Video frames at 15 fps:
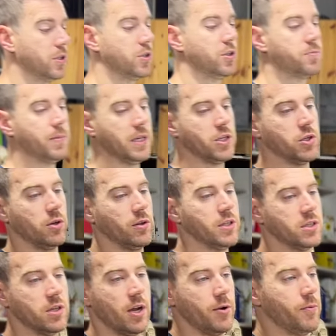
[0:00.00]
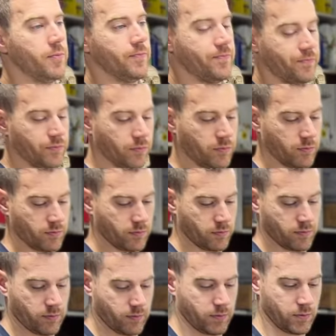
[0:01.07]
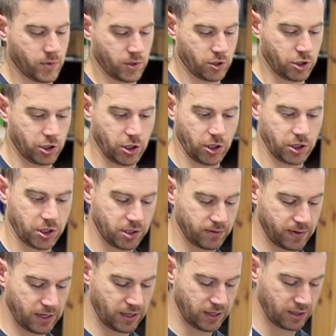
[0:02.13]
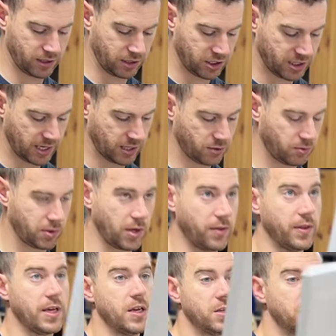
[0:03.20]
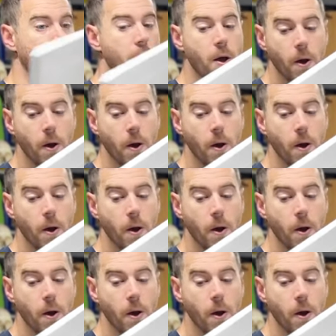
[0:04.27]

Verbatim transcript: is just make sure there's no dust or anything that's settled on this.